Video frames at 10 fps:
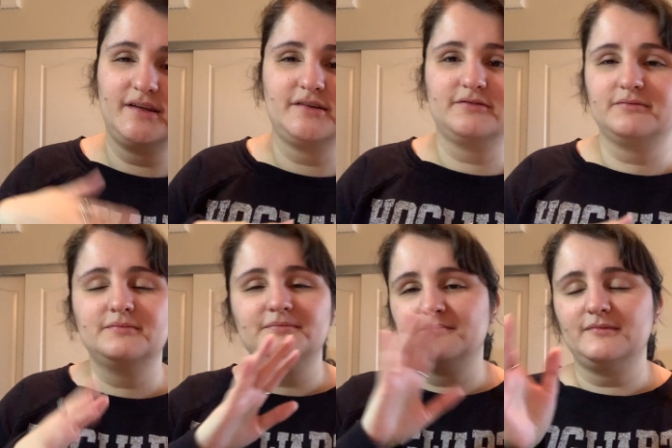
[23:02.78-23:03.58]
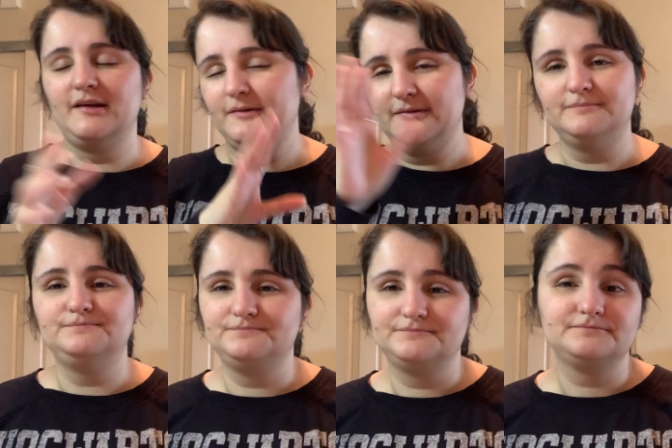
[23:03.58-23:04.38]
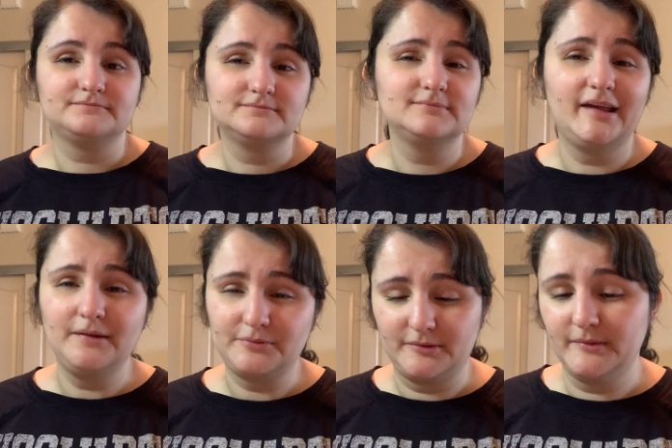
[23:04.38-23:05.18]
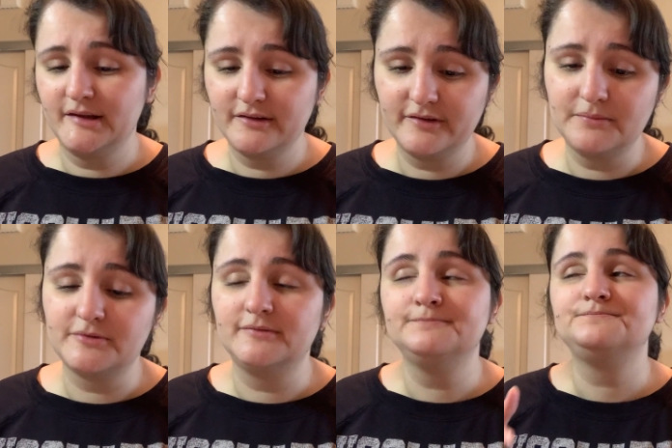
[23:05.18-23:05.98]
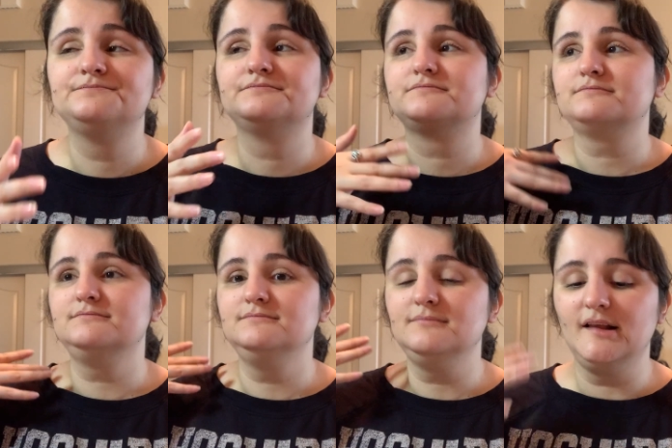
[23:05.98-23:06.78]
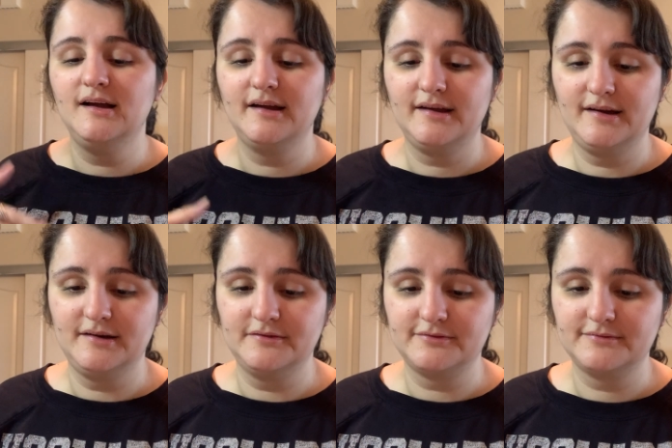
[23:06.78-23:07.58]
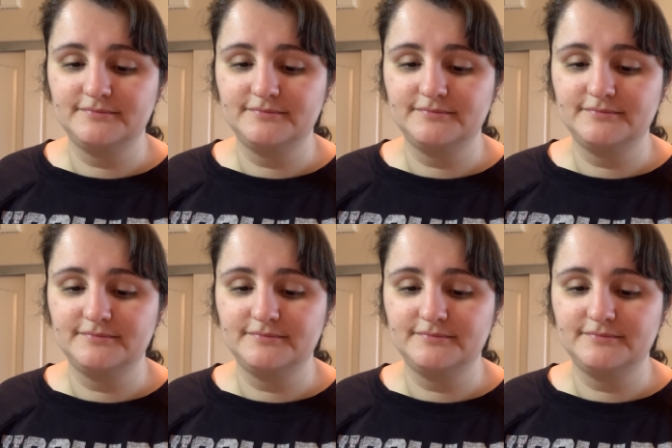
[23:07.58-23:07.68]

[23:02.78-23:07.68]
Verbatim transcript: end of eh, april end of april i have